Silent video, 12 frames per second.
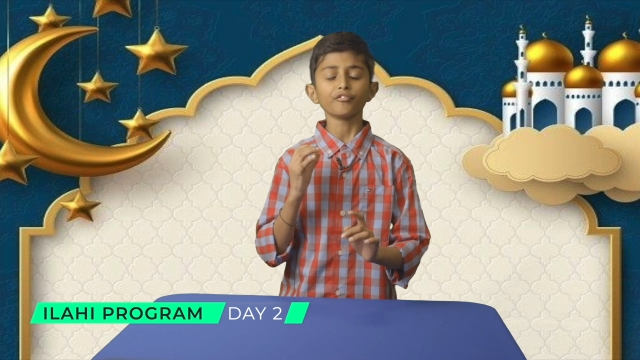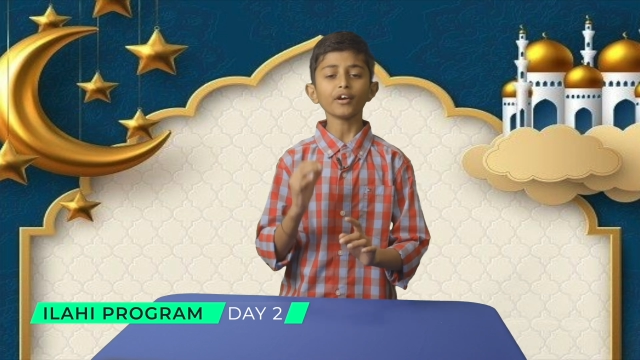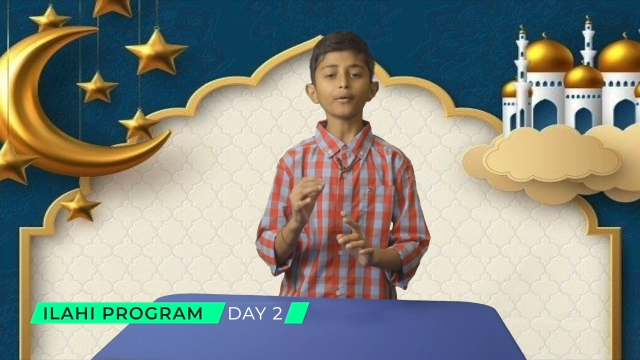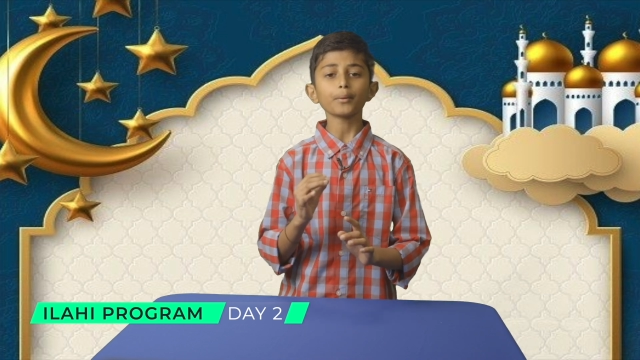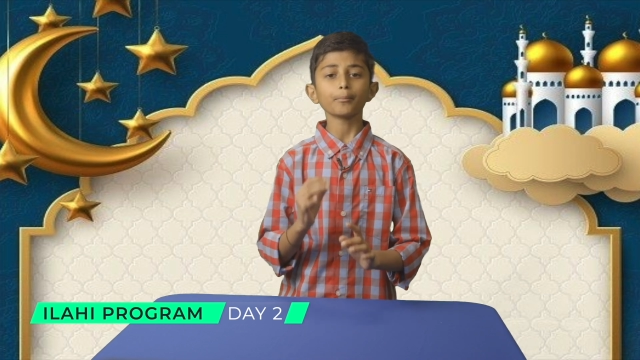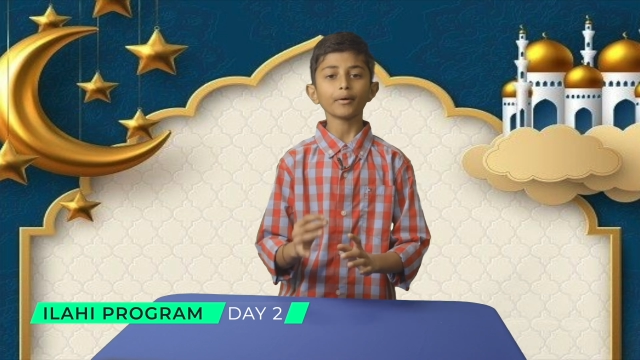
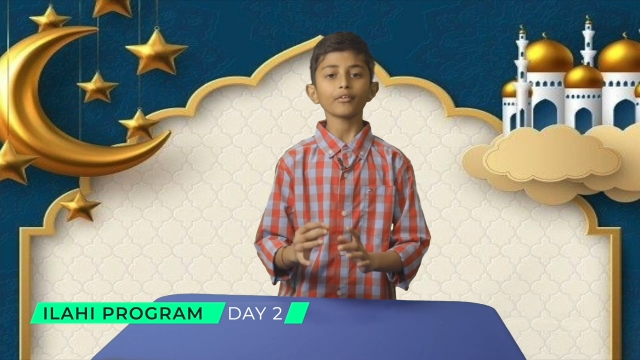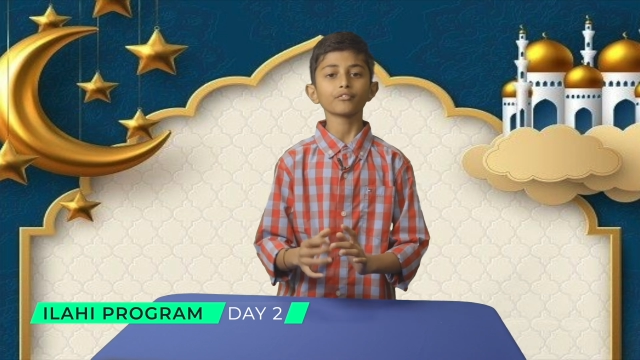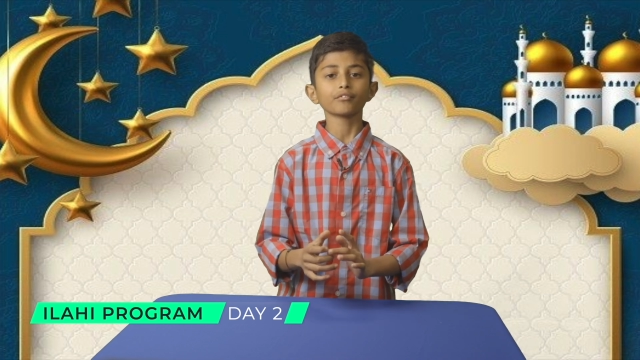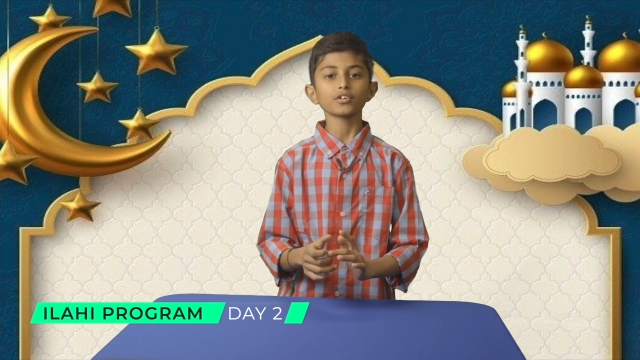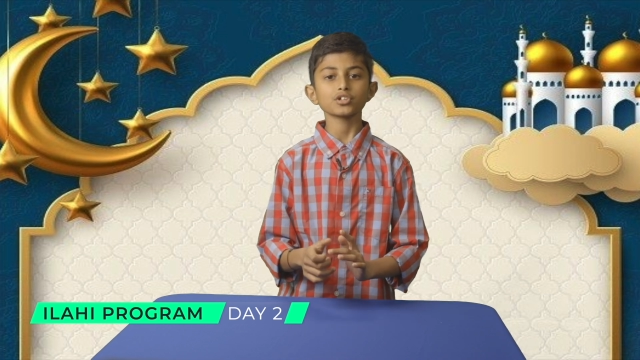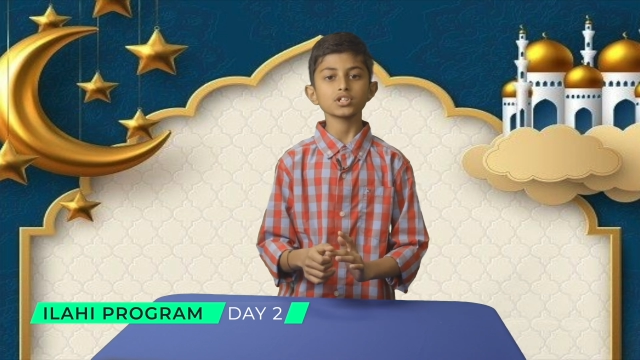very best
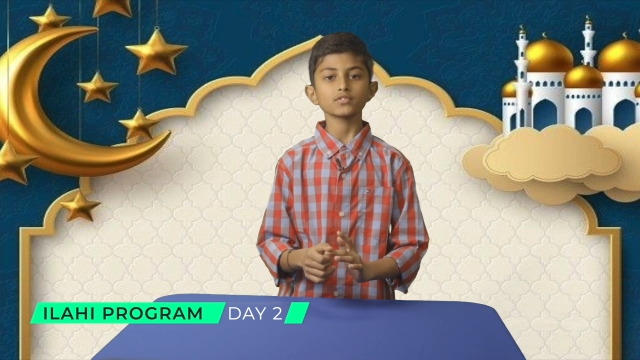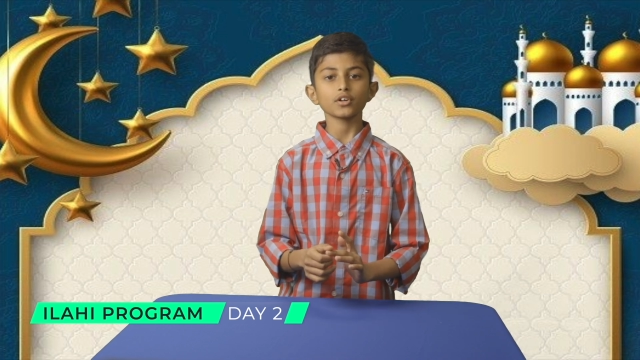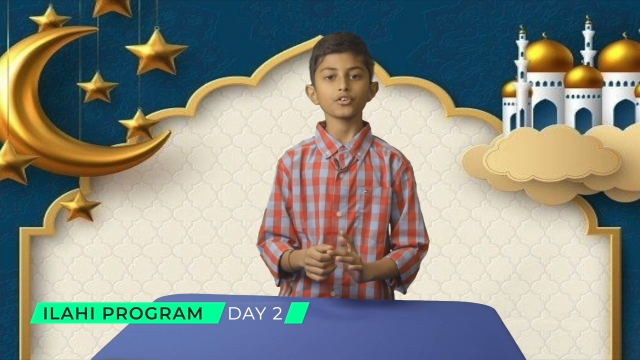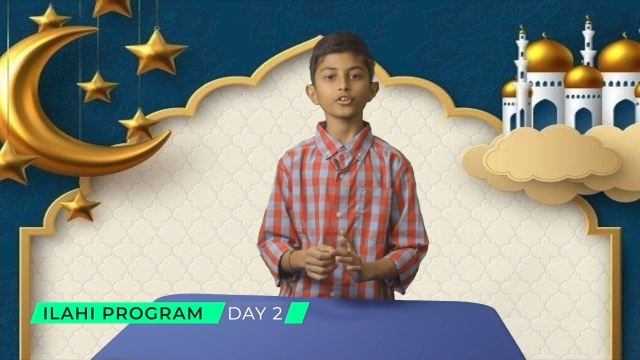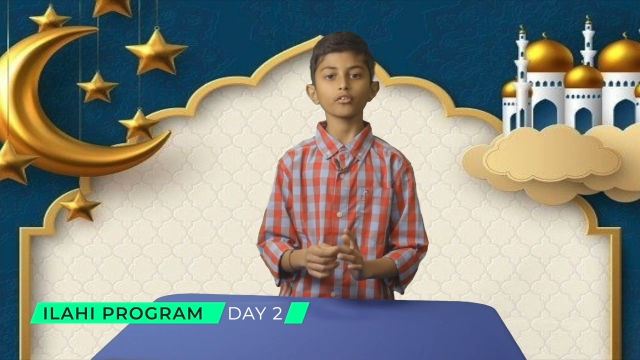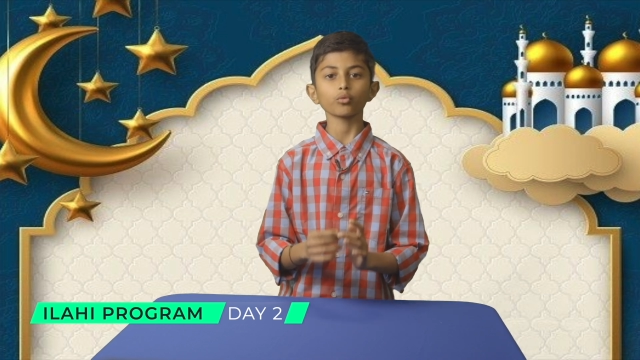version of
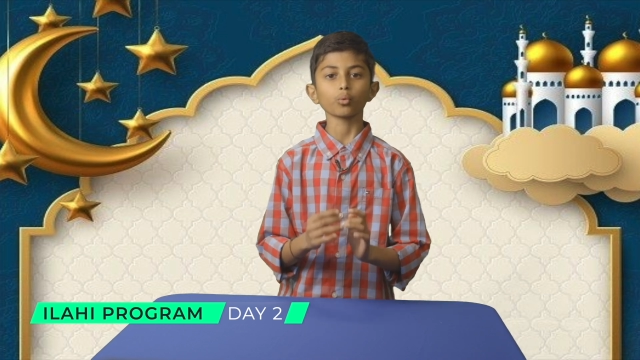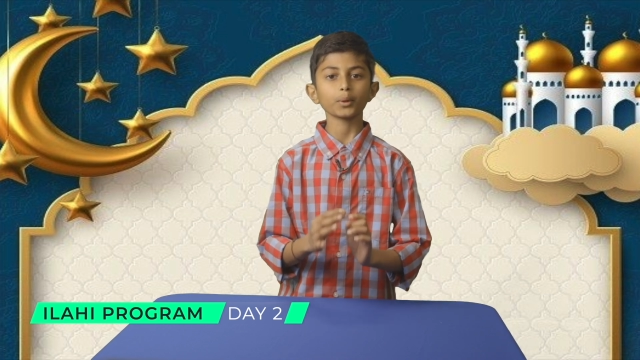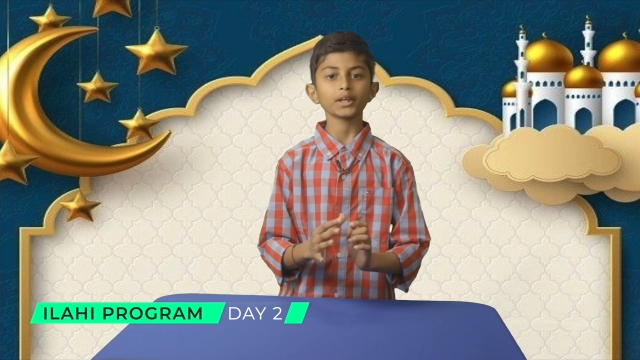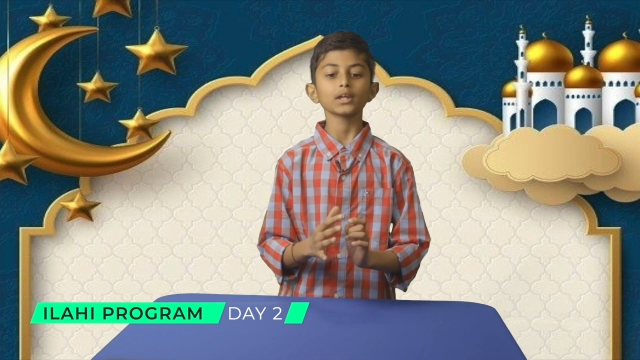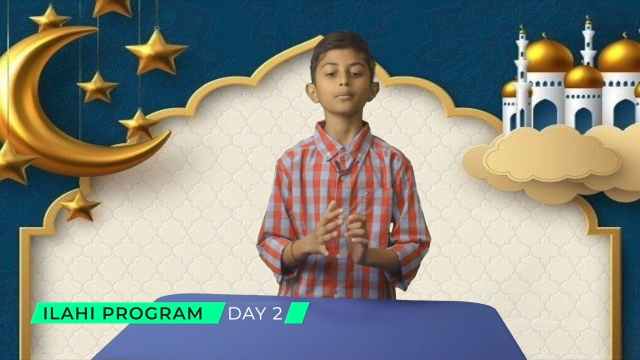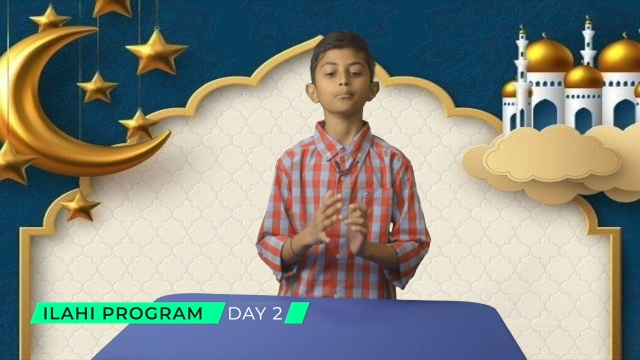ourselves
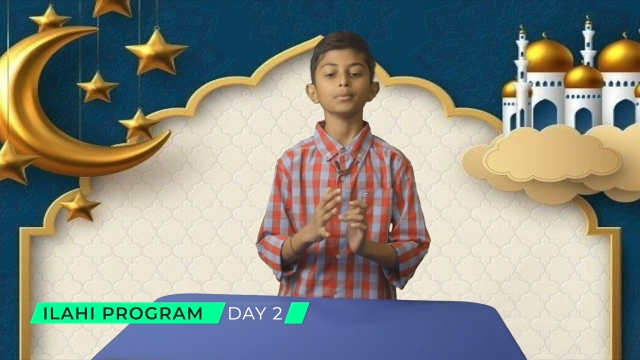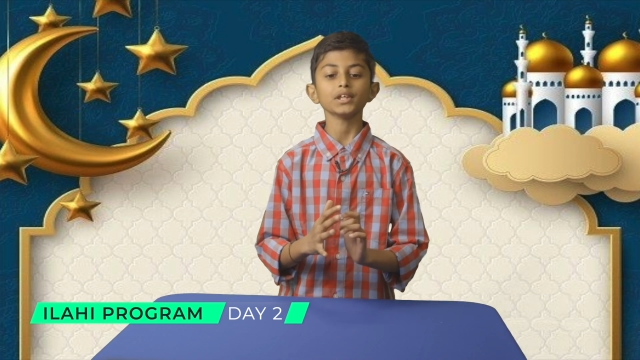we can